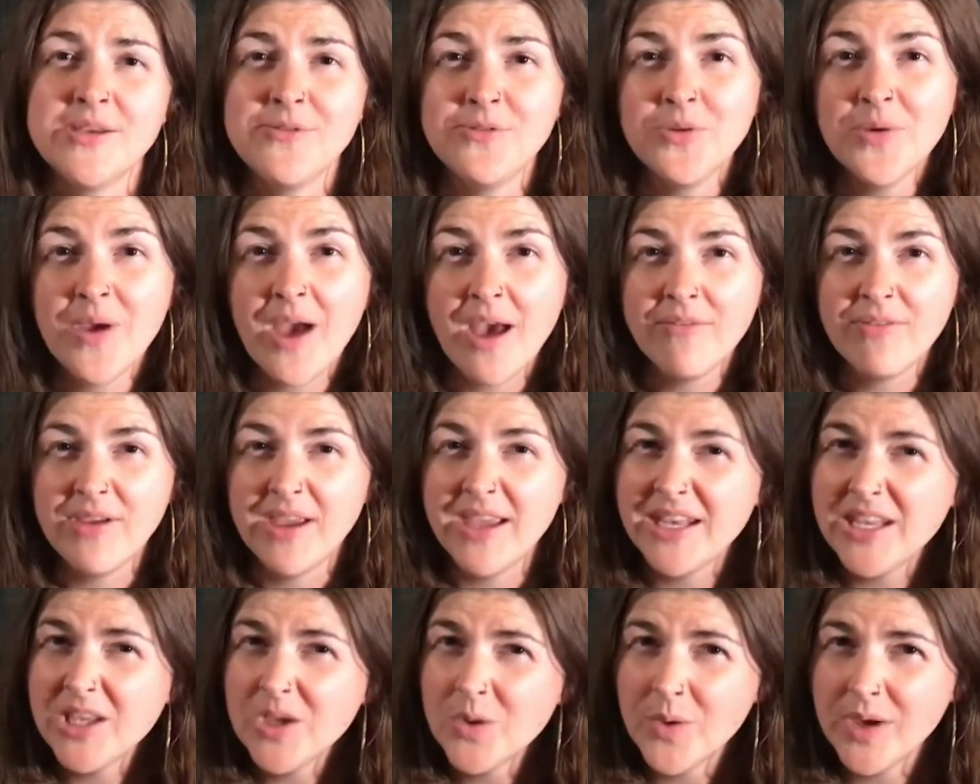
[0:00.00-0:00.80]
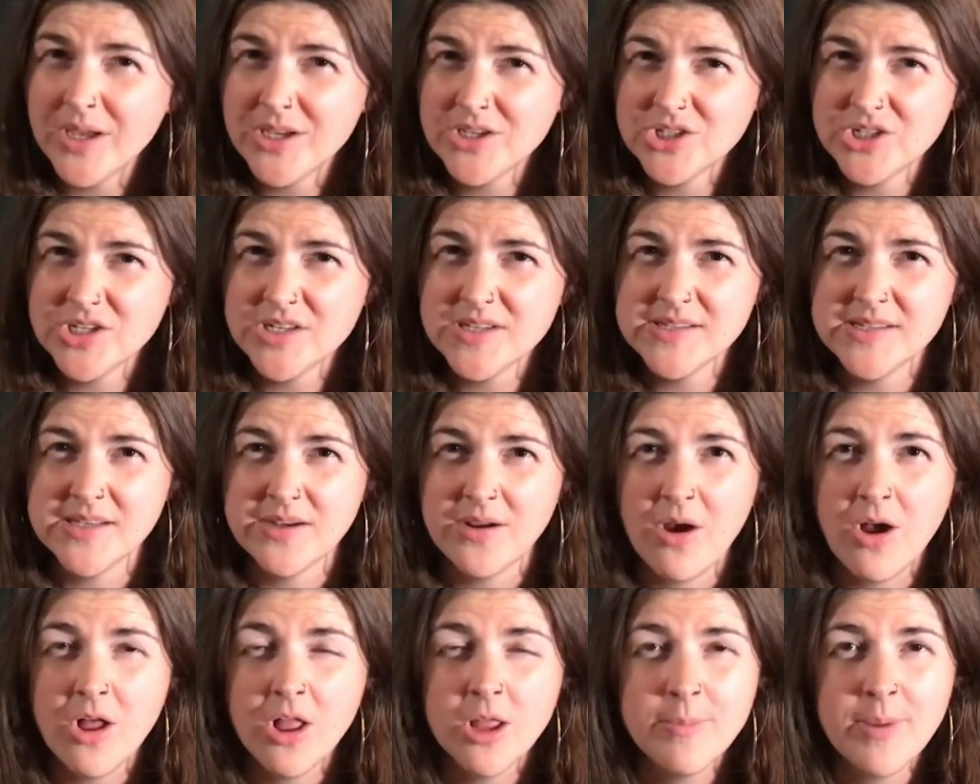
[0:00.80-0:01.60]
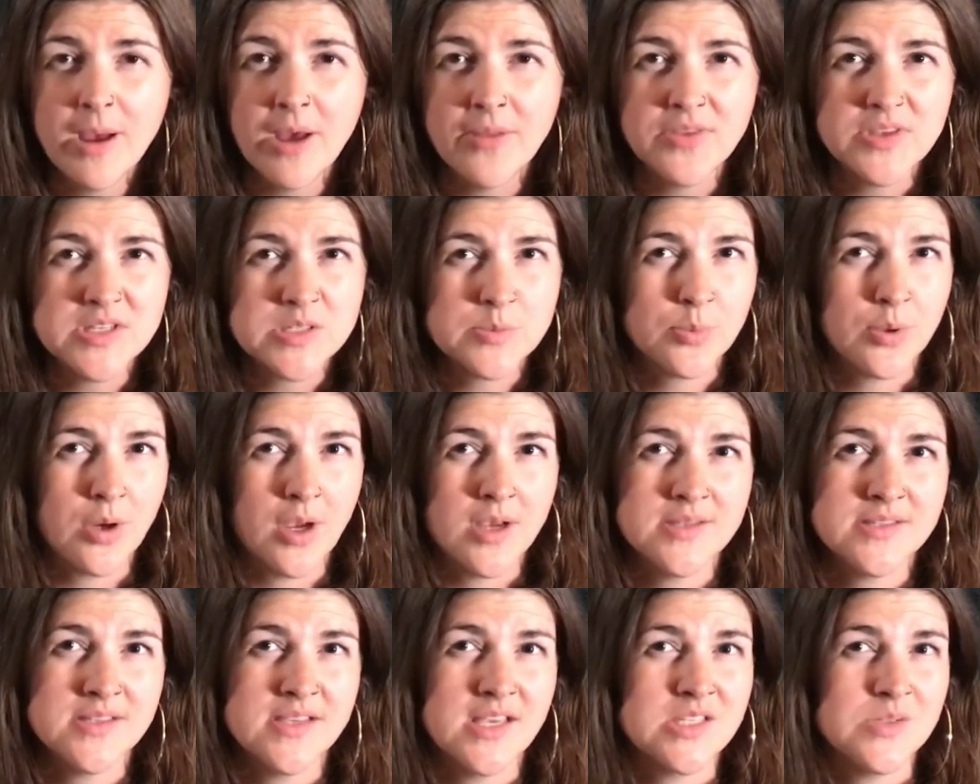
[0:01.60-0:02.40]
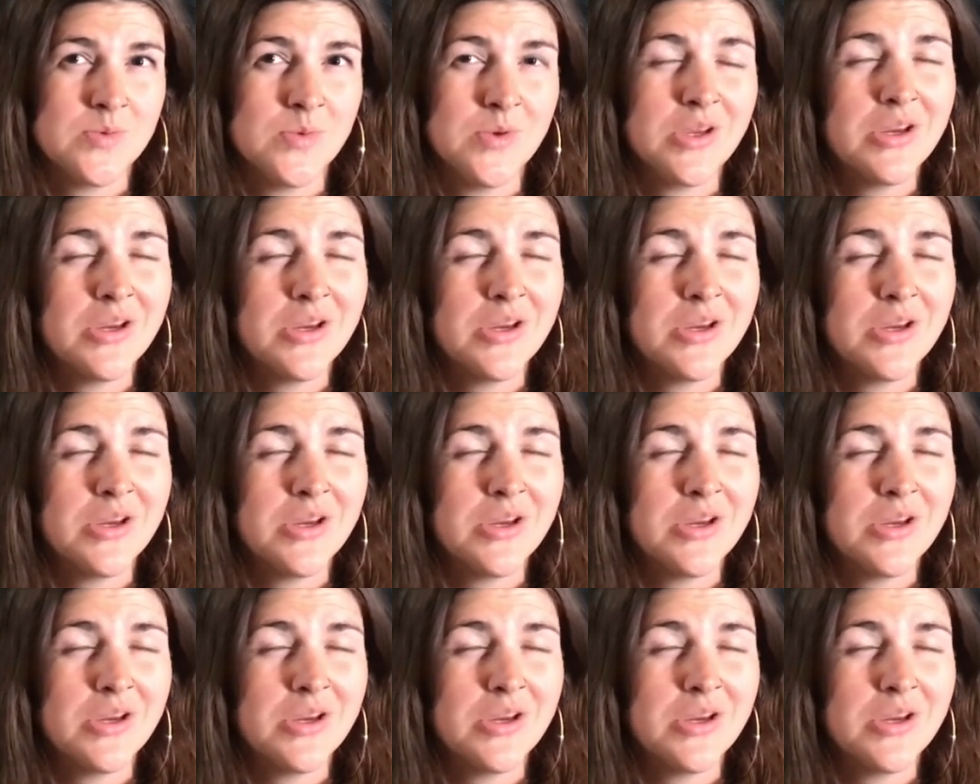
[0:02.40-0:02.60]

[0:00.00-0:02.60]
if you have any questions at all about this process.